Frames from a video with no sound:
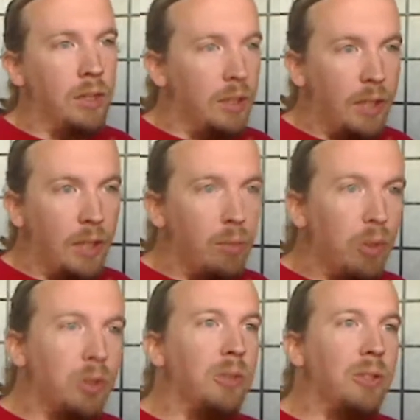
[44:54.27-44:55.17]
like
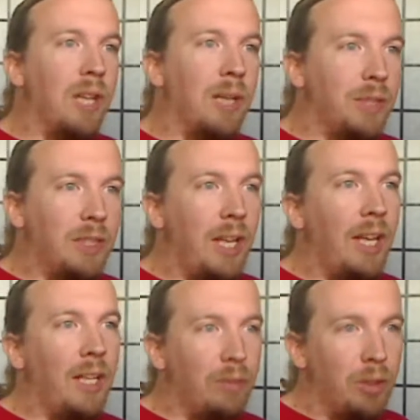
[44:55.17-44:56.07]
multiple times a day
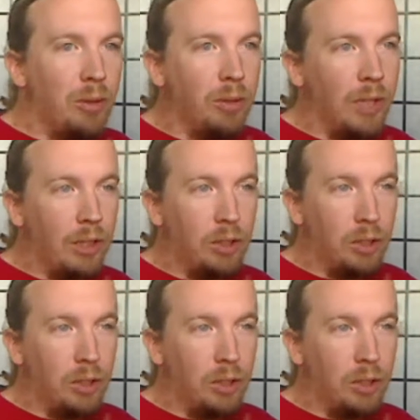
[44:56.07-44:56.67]
if you were actually